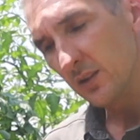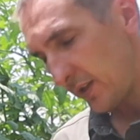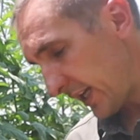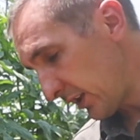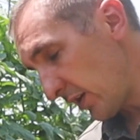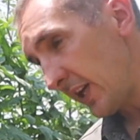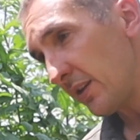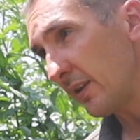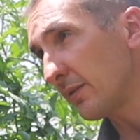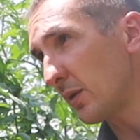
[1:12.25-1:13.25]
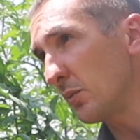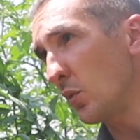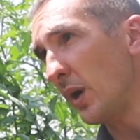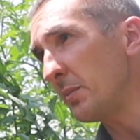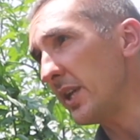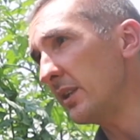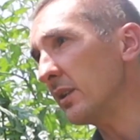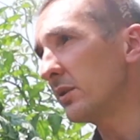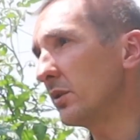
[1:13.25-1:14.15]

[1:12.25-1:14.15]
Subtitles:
So they grow anything from 1 meter